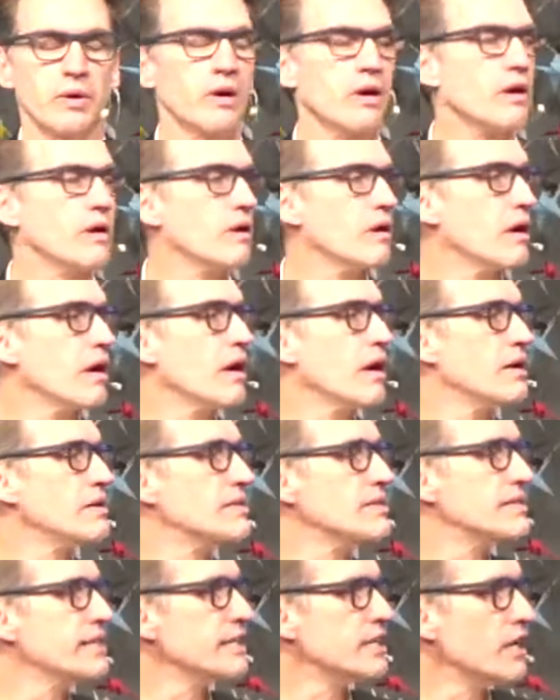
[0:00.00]
are
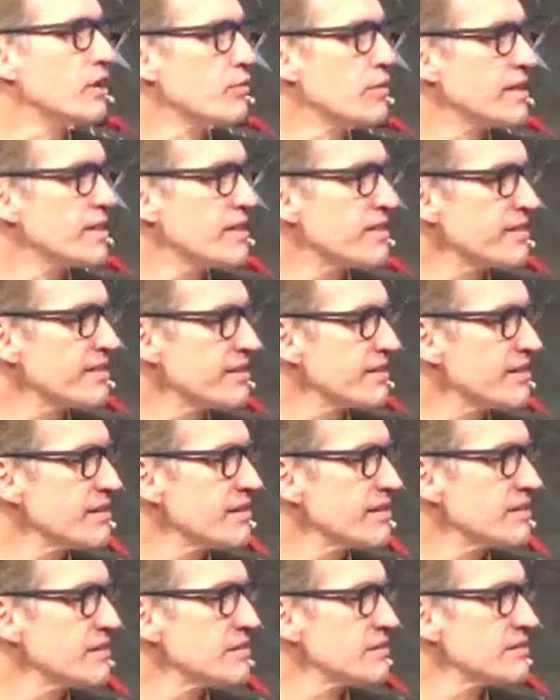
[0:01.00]
dealing with
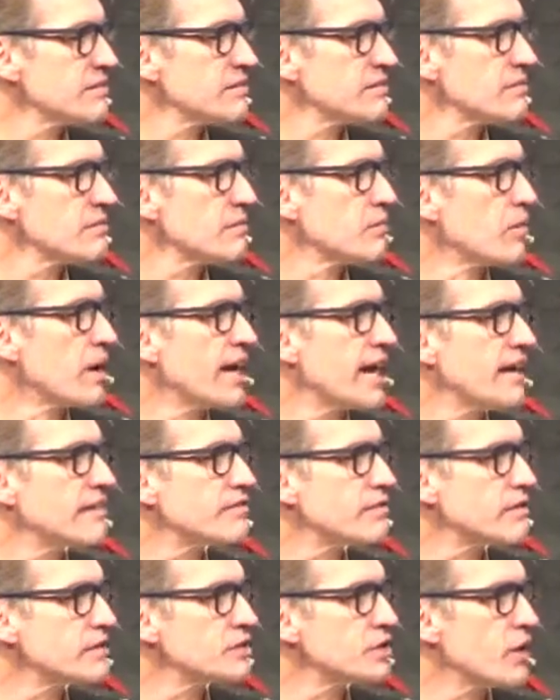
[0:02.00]

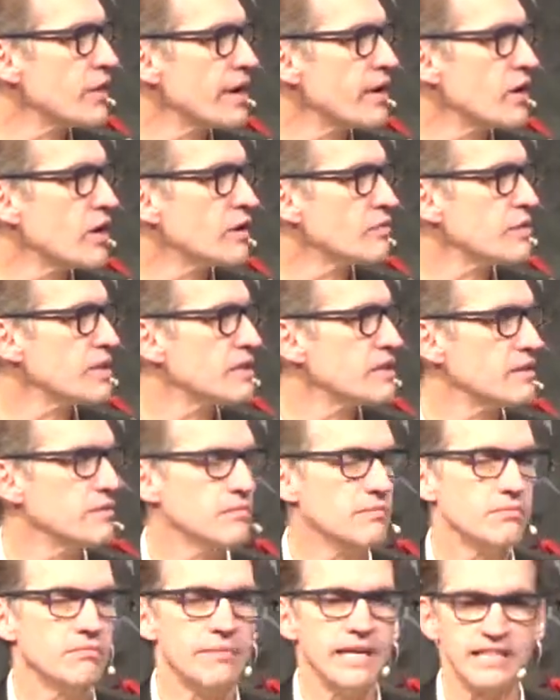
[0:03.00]
whatever is going on with them
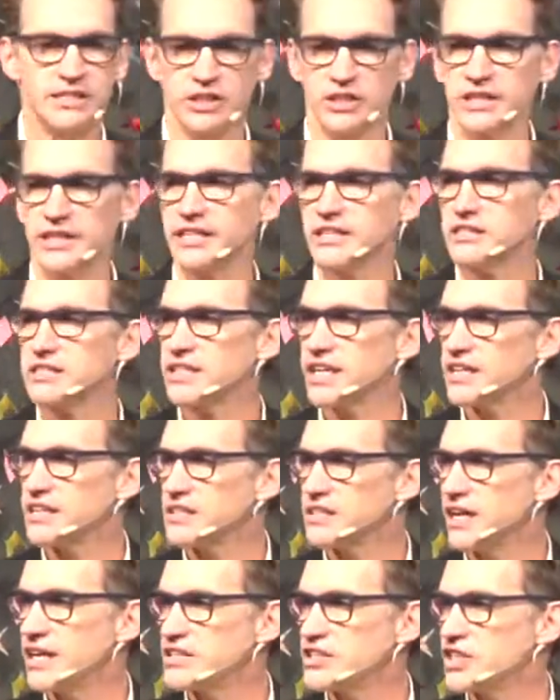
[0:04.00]
mentally or
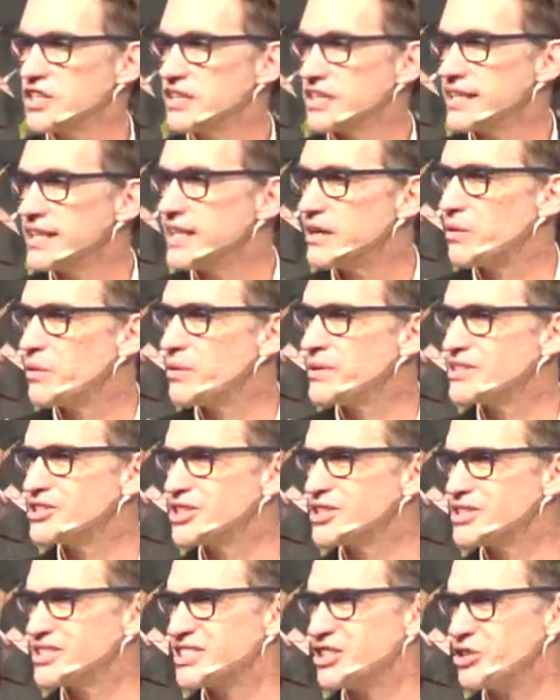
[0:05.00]
psychologically or
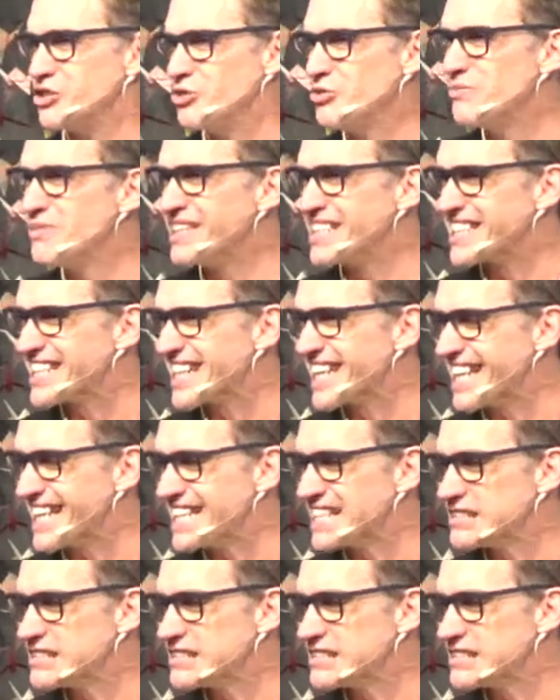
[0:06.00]
just humanly.